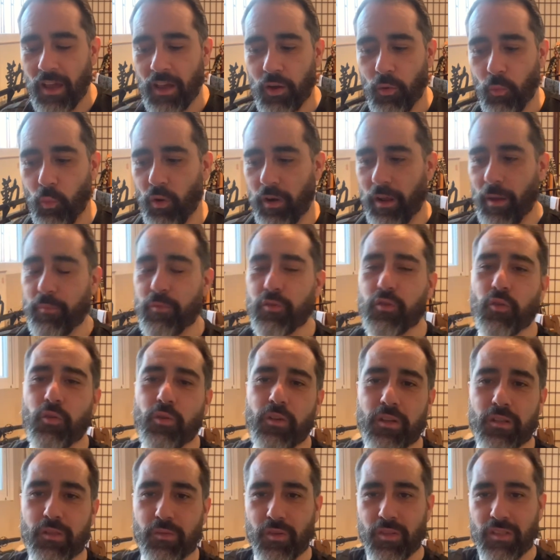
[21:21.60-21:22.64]
What I'm
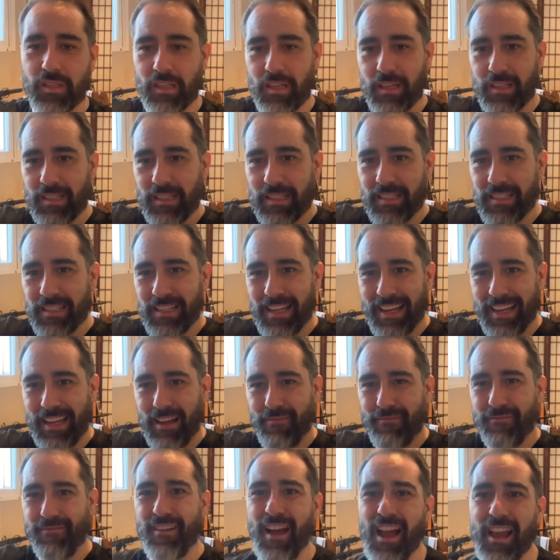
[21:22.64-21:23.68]
doing is basically, it's like a
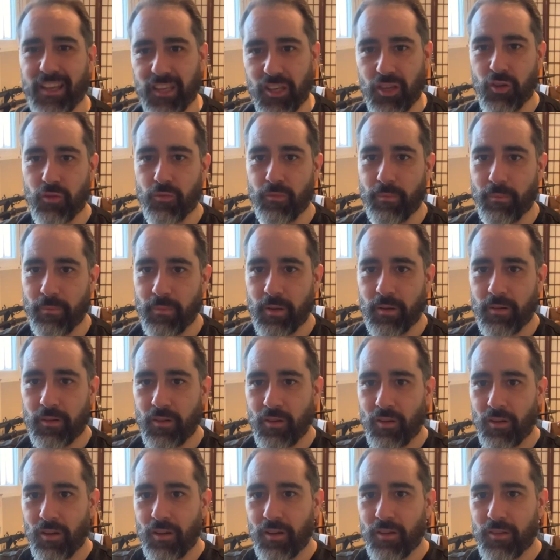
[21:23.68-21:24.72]
vacuum.
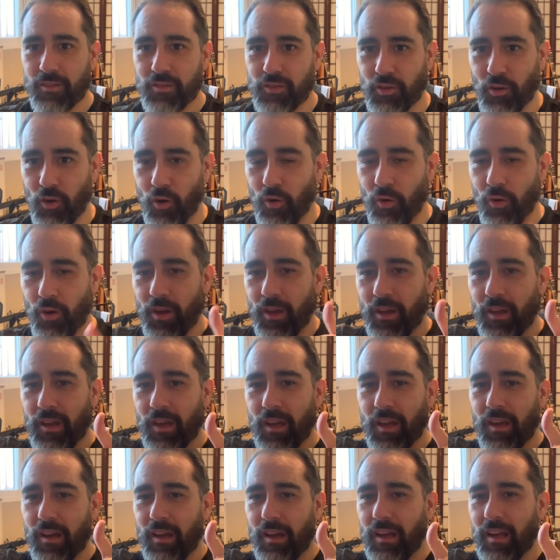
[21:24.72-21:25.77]
So
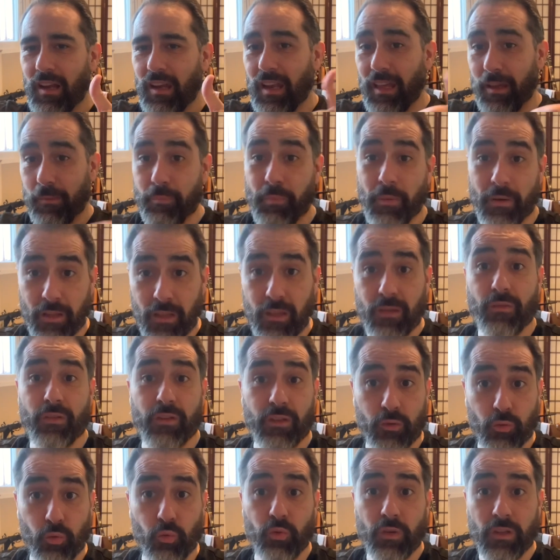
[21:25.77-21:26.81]
like Parita
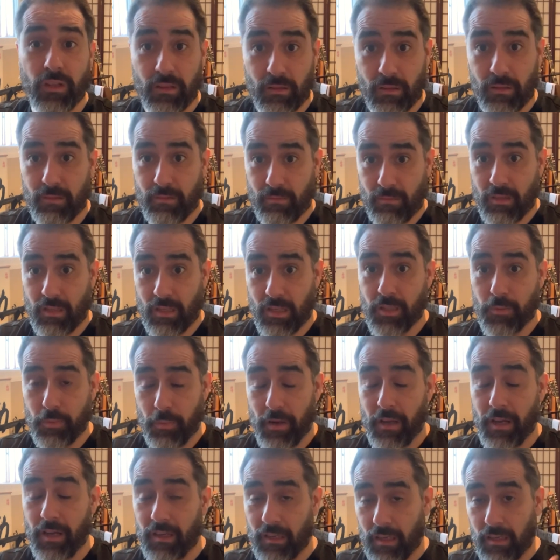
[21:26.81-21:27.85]
Venturi
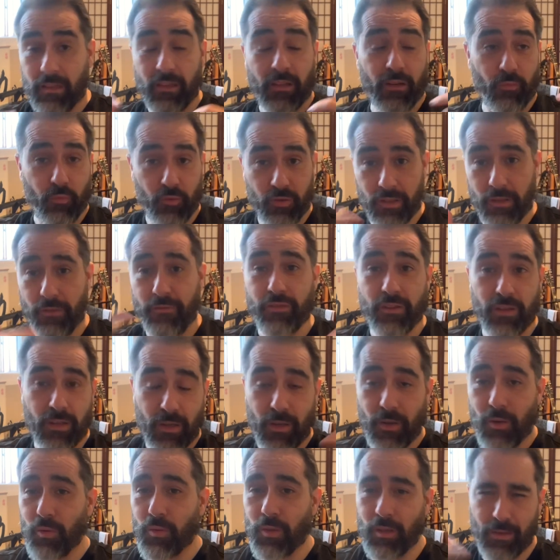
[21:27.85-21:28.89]
explained, and there was a
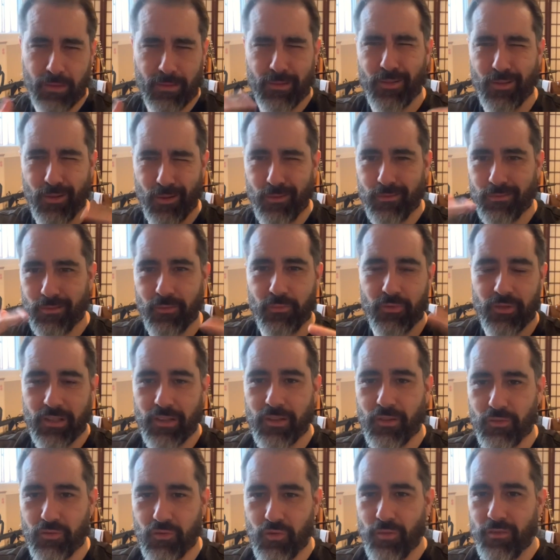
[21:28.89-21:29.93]
video that, you know, there was a
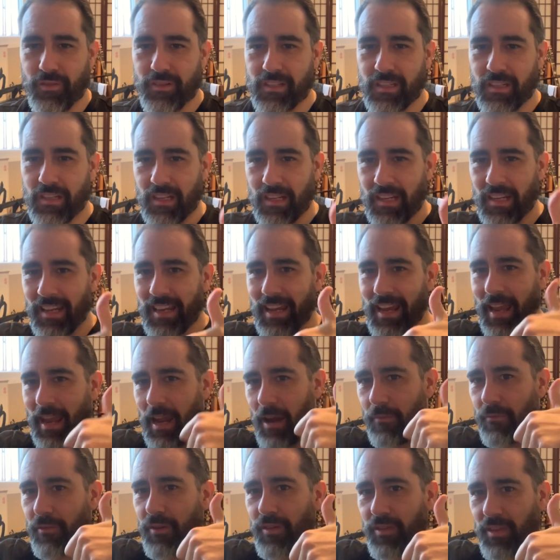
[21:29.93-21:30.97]
controversy.
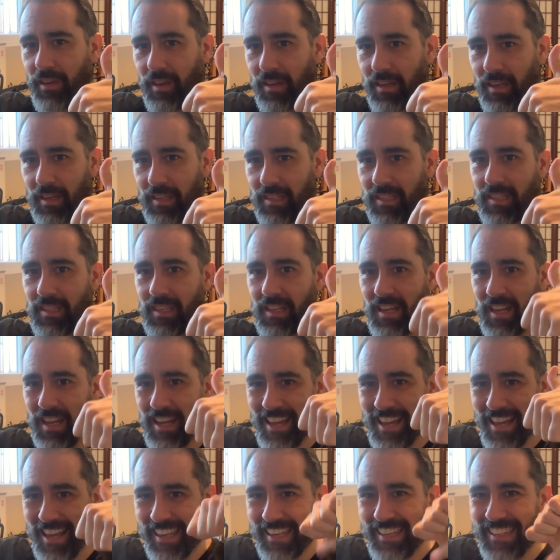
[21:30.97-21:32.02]
Everything is
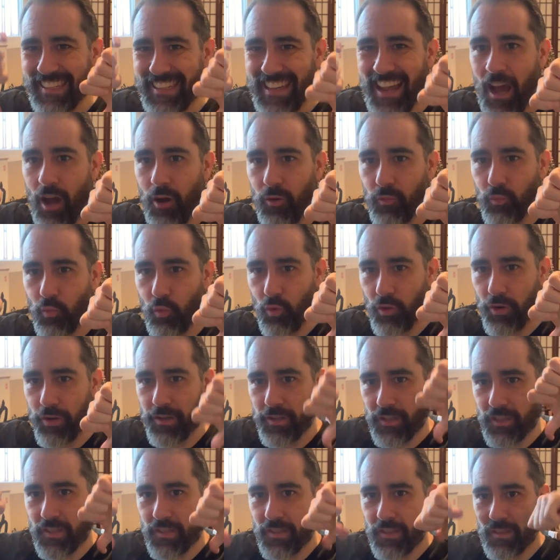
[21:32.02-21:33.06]

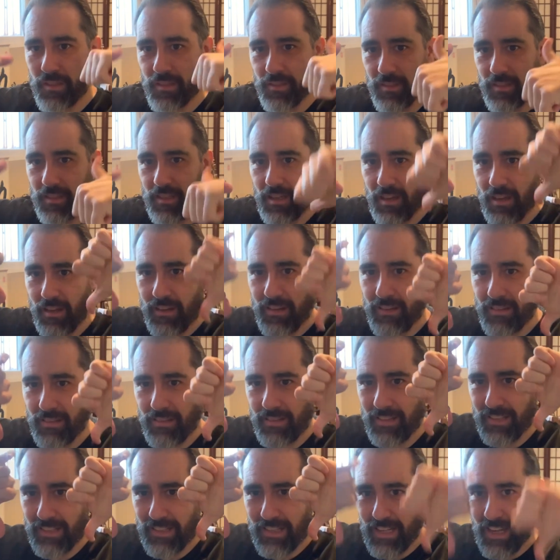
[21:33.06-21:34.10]
downwards, yeah?
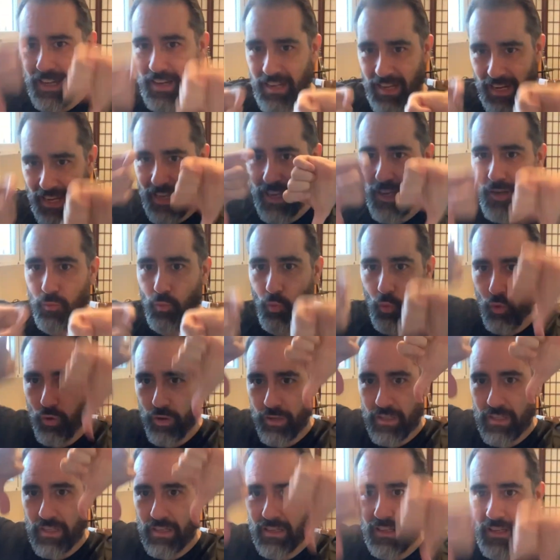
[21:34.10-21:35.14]
And
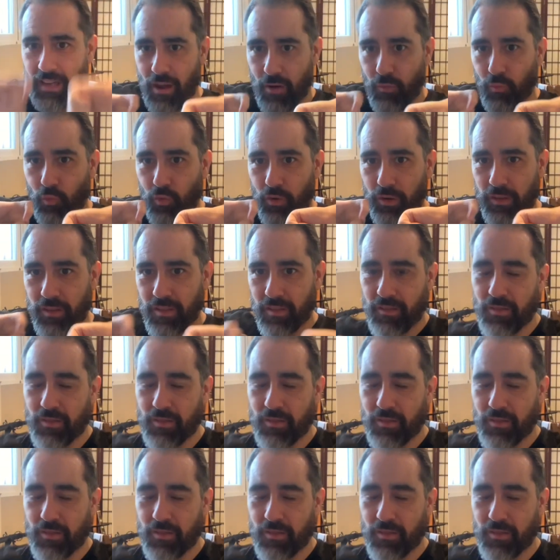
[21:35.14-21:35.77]
inwards and downwards.